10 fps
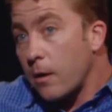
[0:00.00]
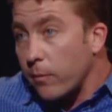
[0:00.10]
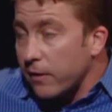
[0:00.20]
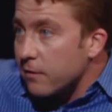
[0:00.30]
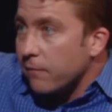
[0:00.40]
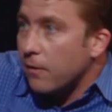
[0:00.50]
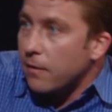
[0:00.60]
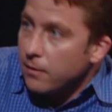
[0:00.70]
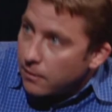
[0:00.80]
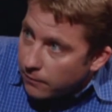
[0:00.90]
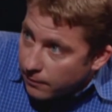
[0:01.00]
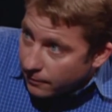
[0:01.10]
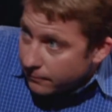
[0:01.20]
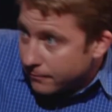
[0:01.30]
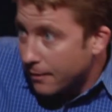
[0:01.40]
A couple things I've done, you know, that
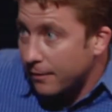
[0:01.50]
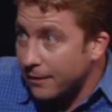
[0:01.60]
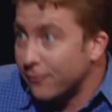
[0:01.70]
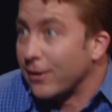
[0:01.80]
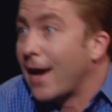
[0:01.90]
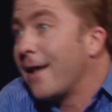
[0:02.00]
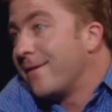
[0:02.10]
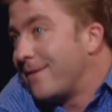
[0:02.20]
I'd like to forget,